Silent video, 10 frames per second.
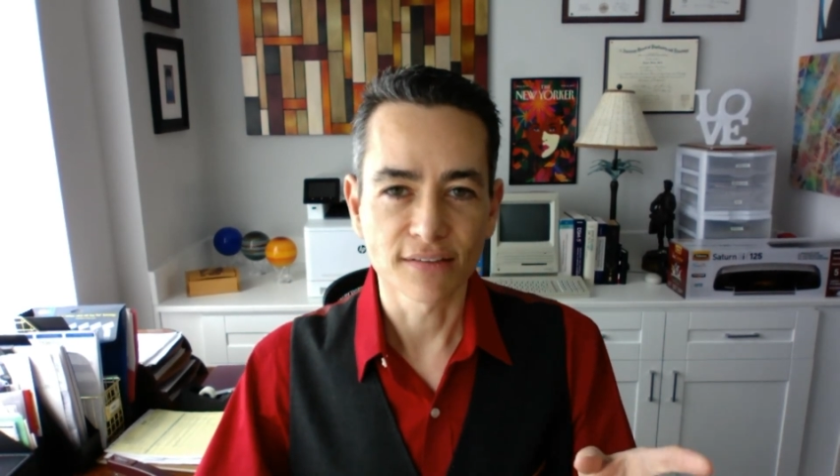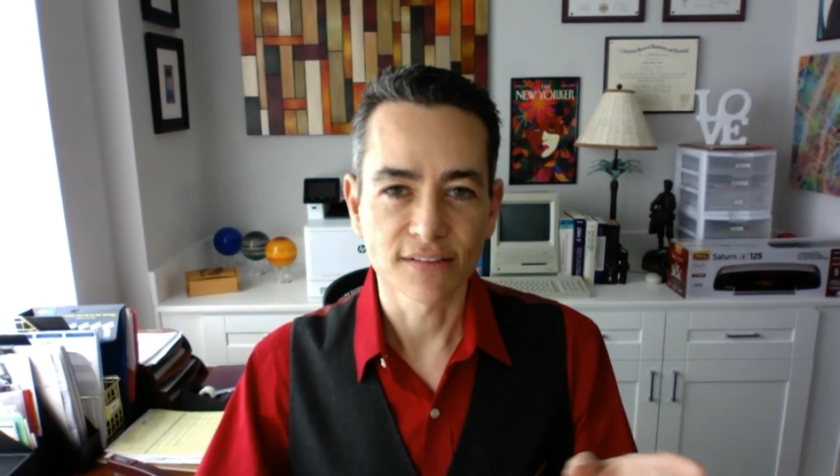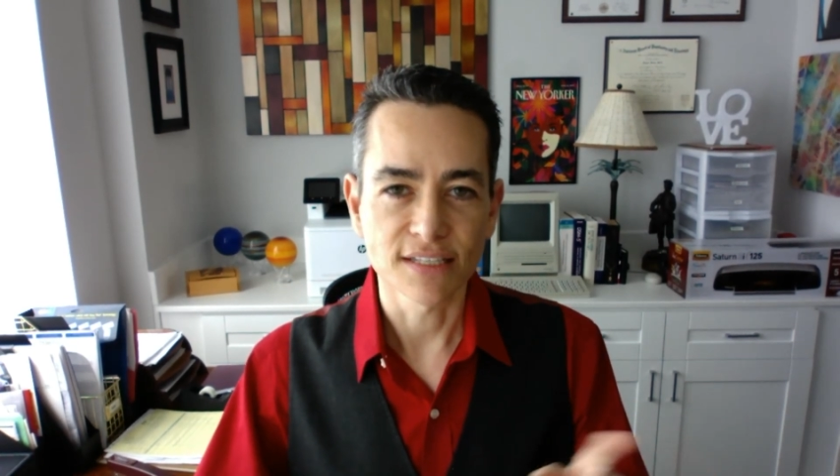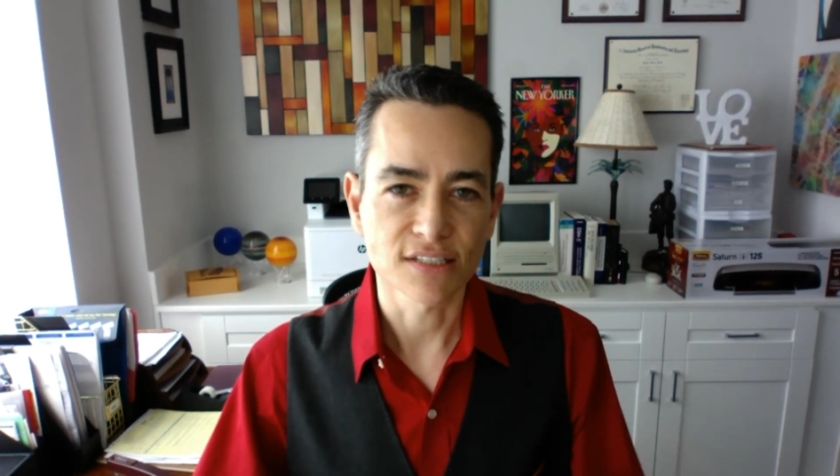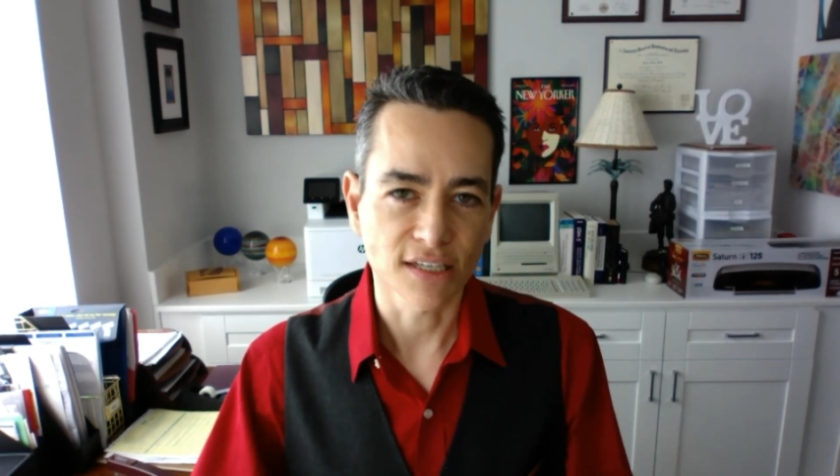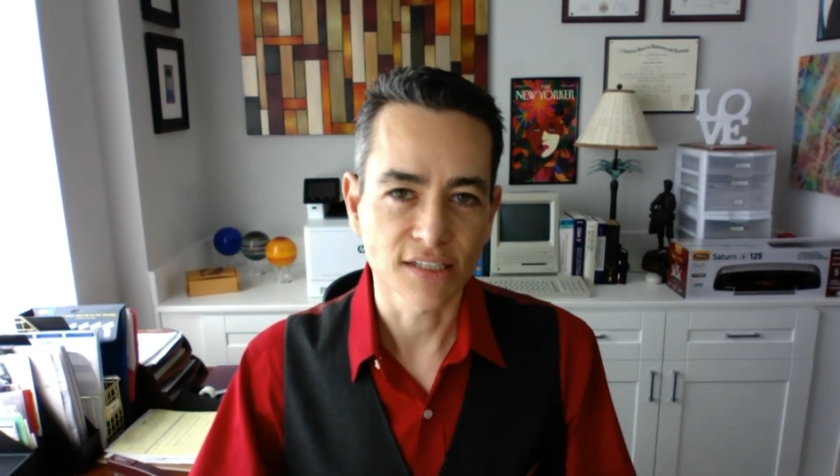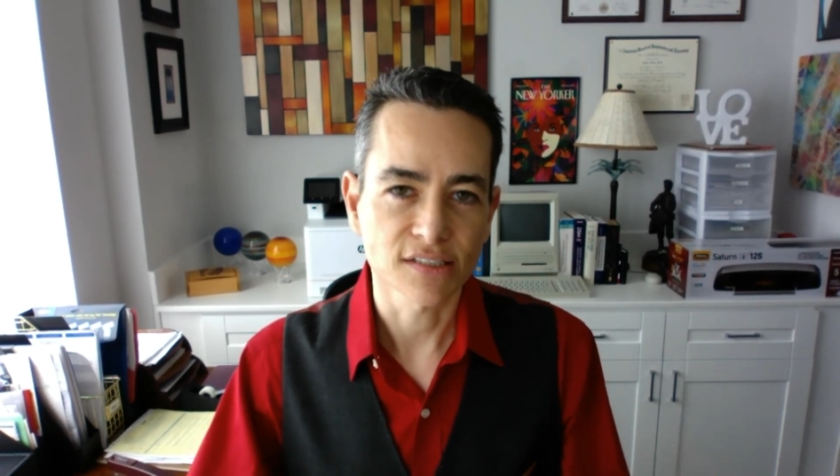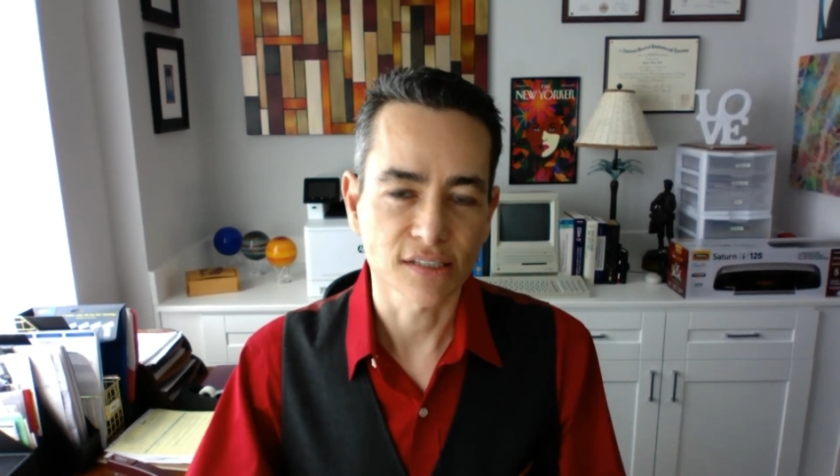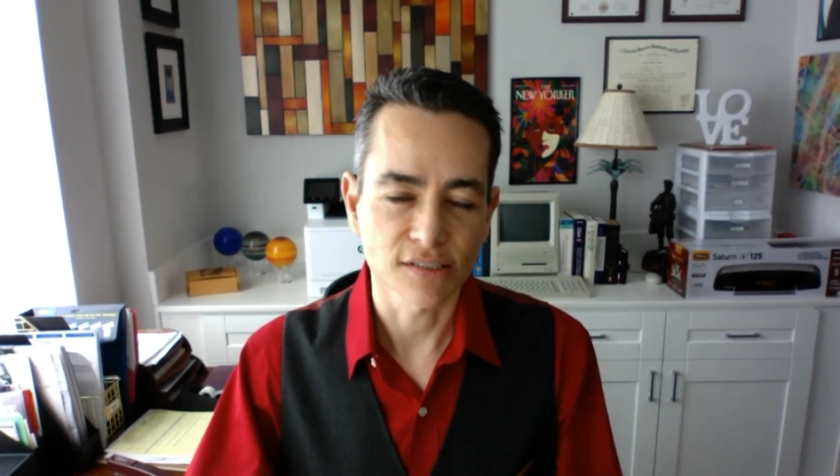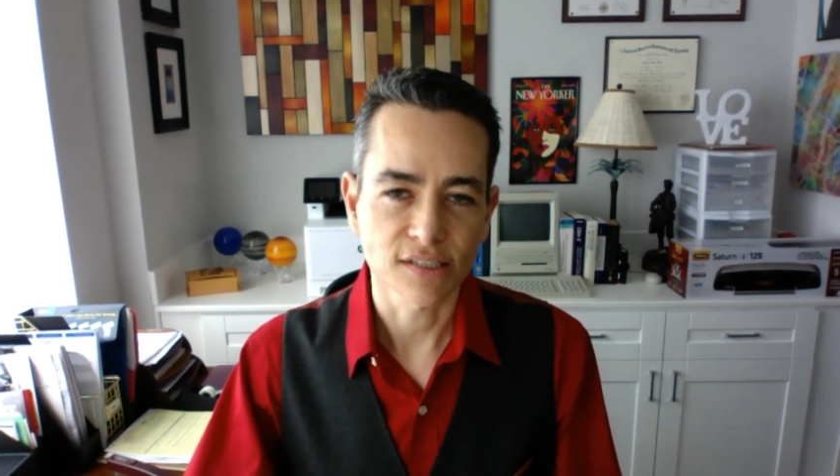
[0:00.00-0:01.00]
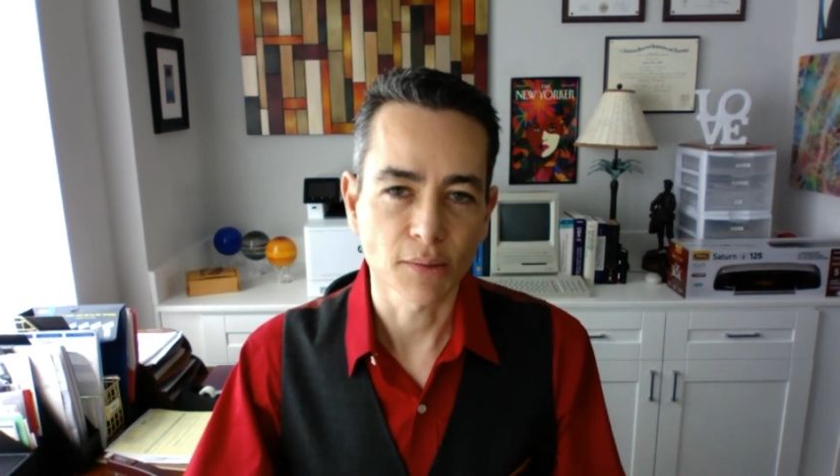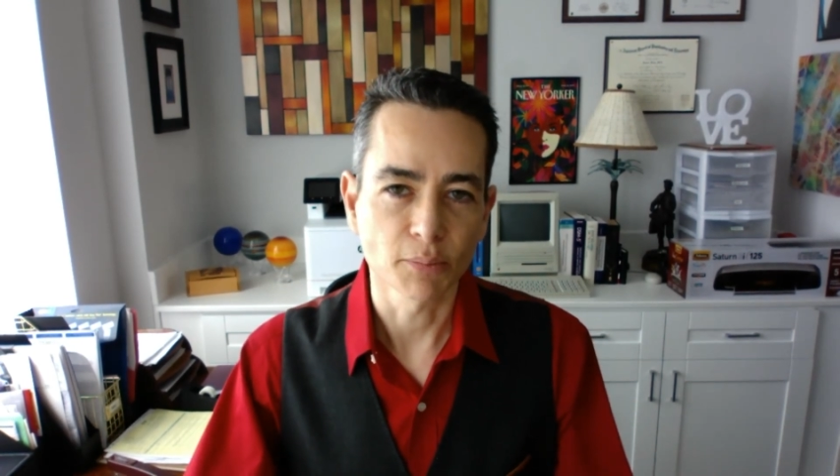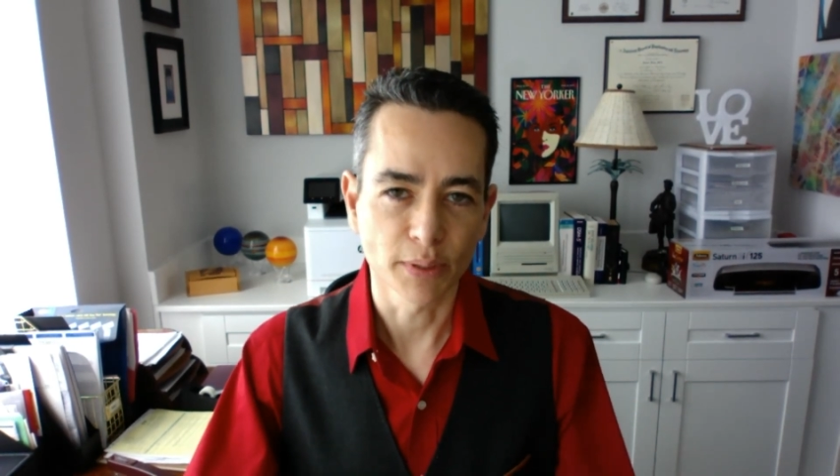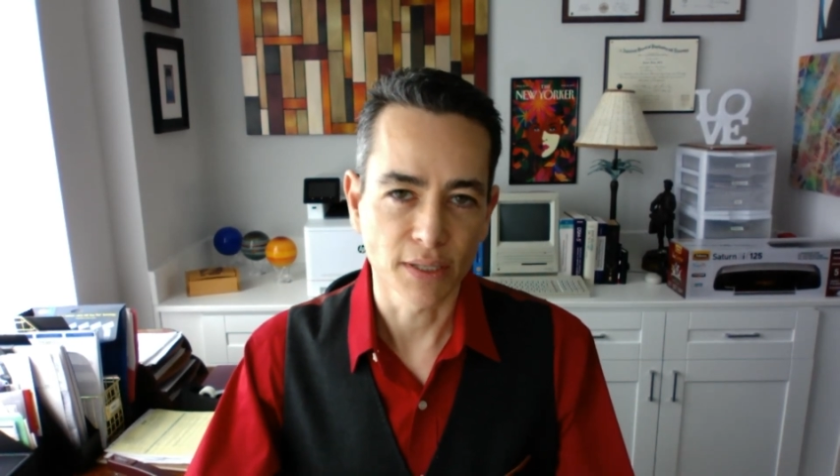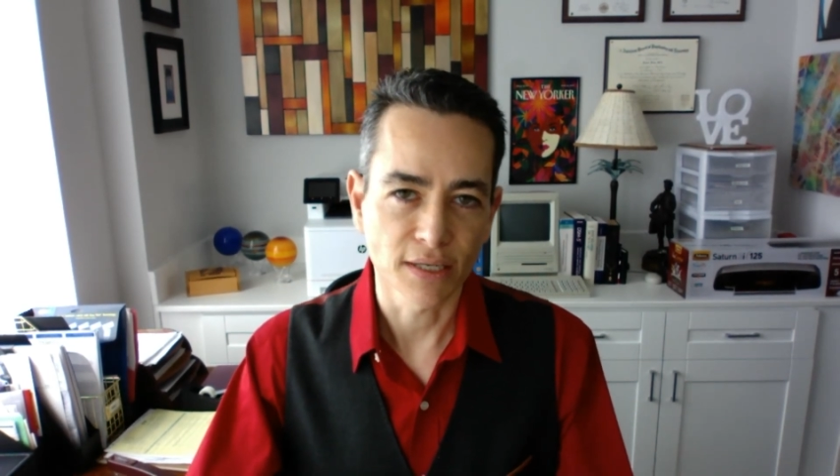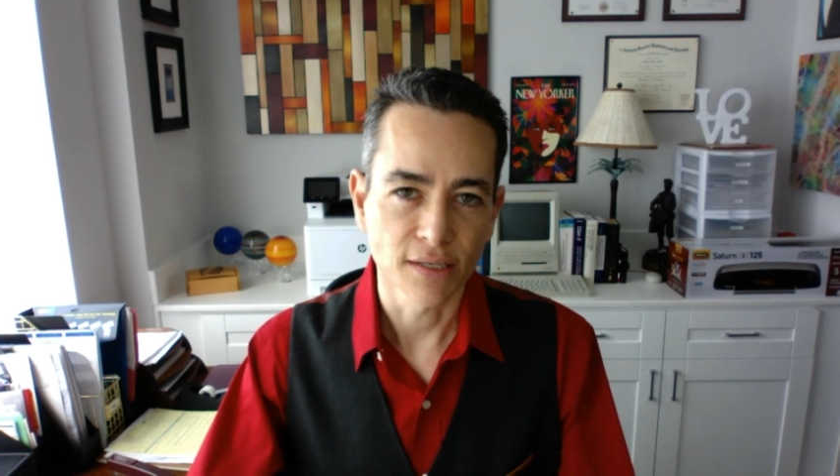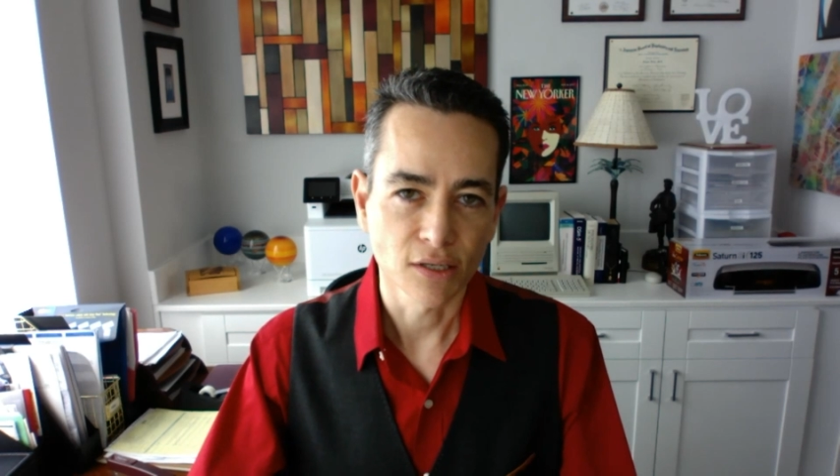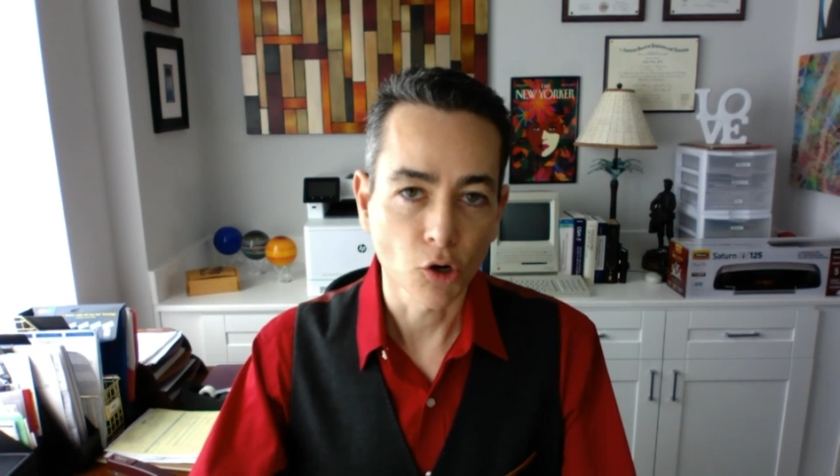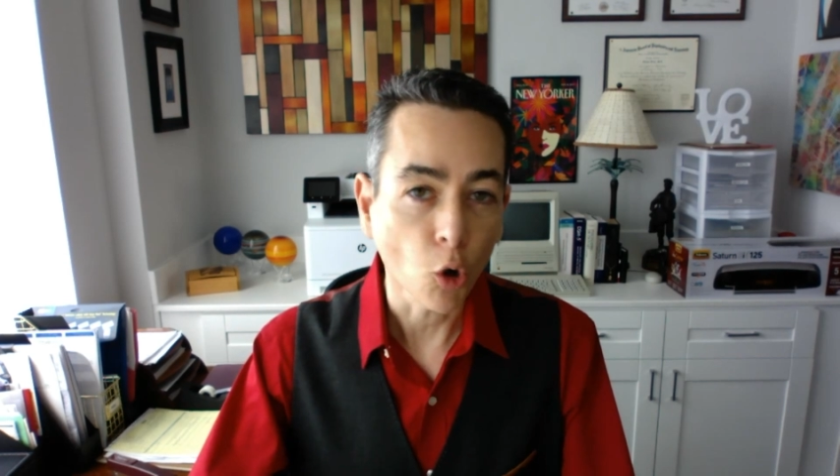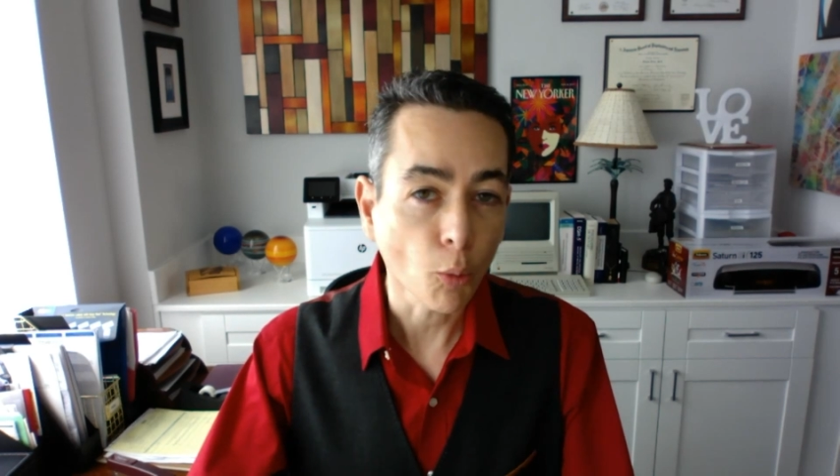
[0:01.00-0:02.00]
these days is a big
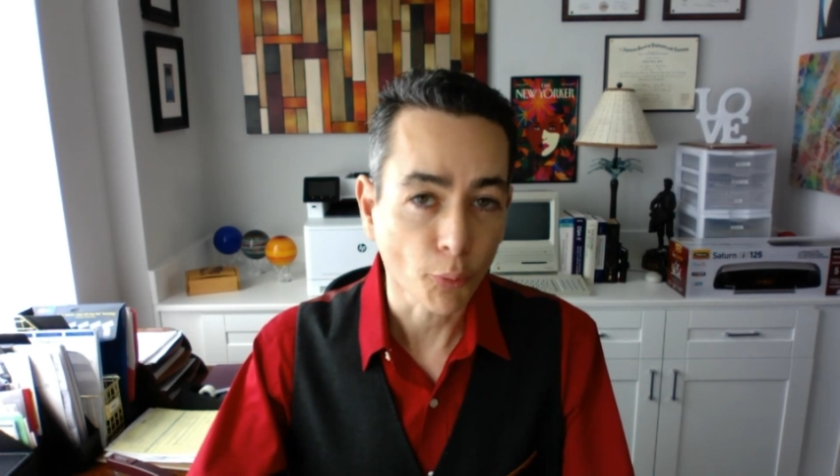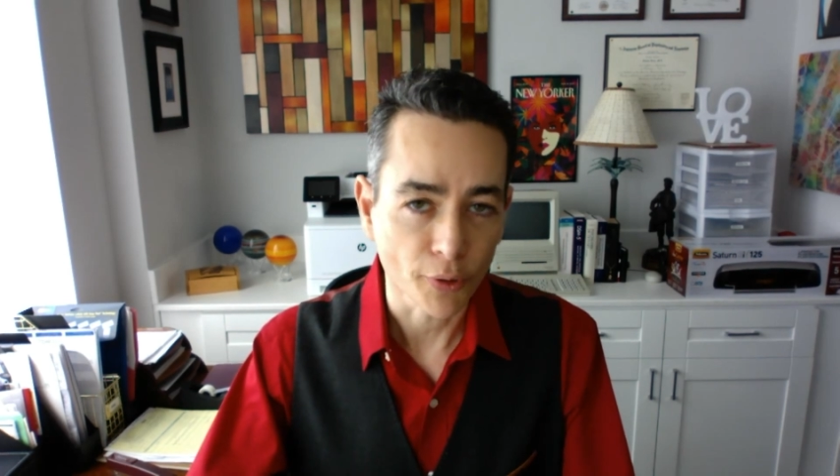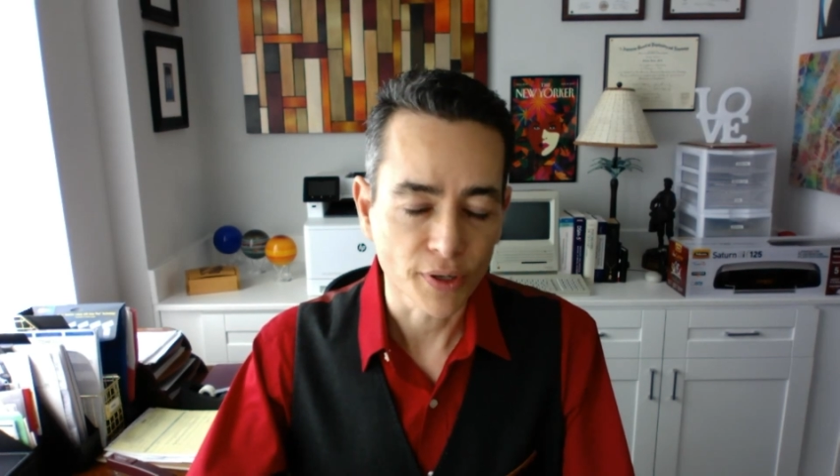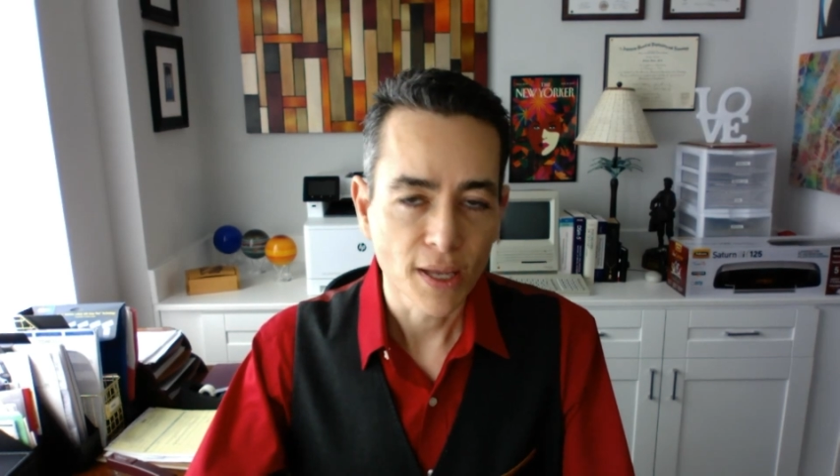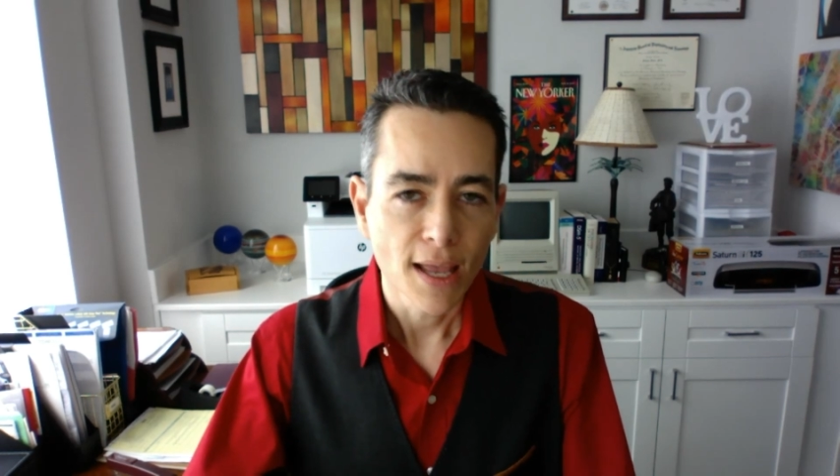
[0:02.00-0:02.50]
culprit.